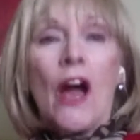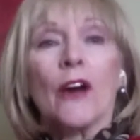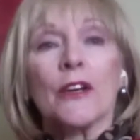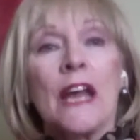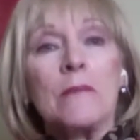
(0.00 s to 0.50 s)

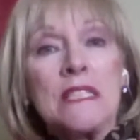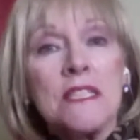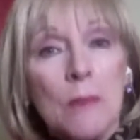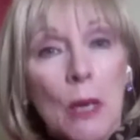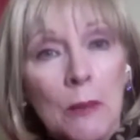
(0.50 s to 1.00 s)
Her name is
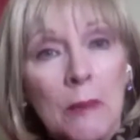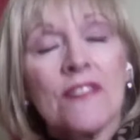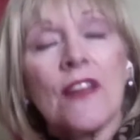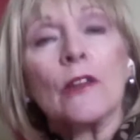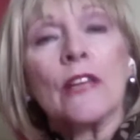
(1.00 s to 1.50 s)

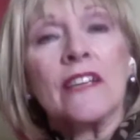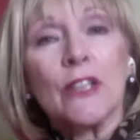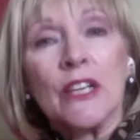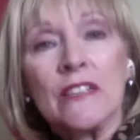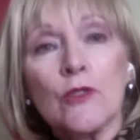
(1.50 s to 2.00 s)
Meribeth. I'll let
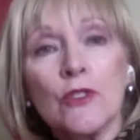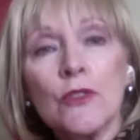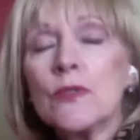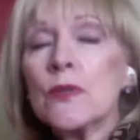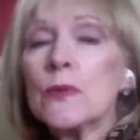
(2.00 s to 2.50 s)
her
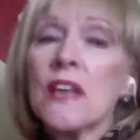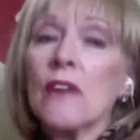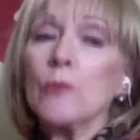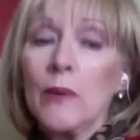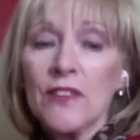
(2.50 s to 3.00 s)
introduce
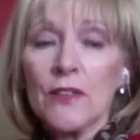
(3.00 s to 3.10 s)
herself with